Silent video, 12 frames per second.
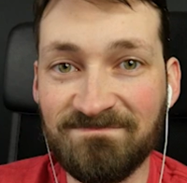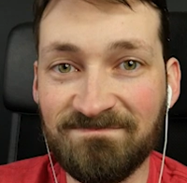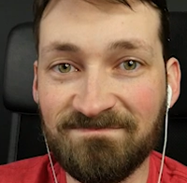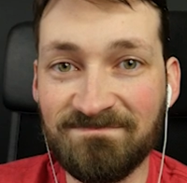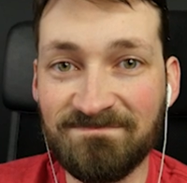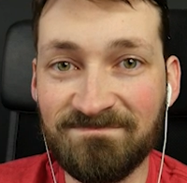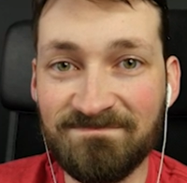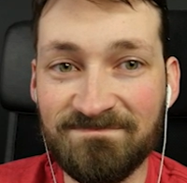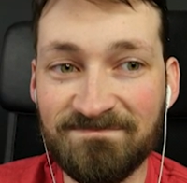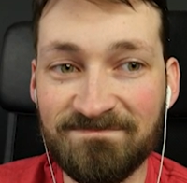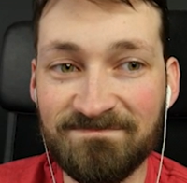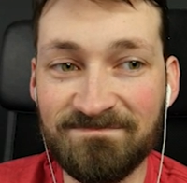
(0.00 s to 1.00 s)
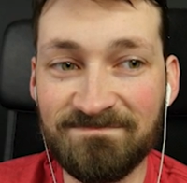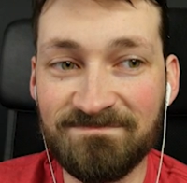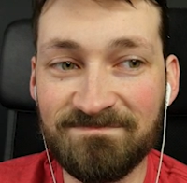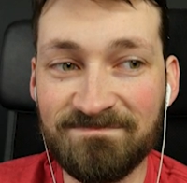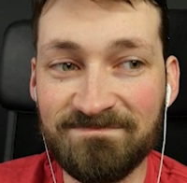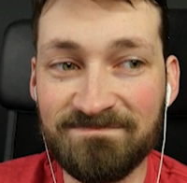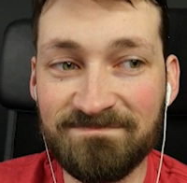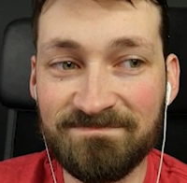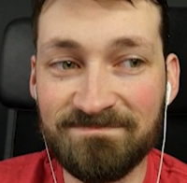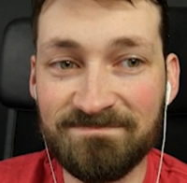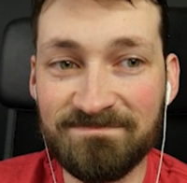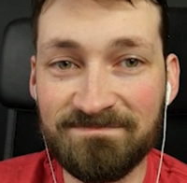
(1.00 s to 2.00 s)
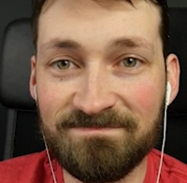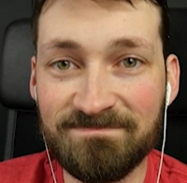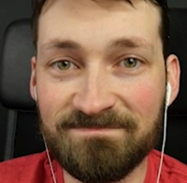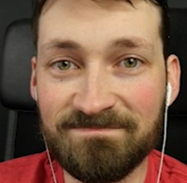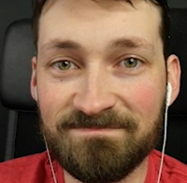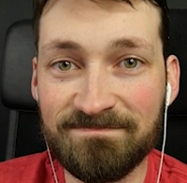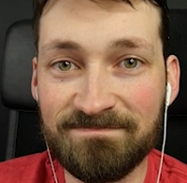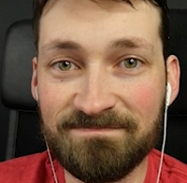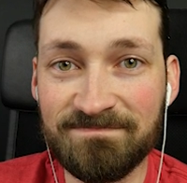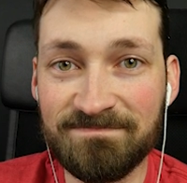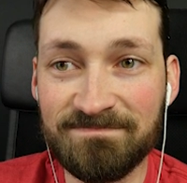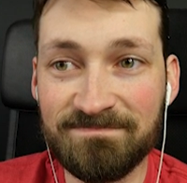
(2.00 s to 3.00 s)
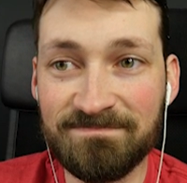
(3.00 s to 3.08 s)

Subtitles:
[no speech]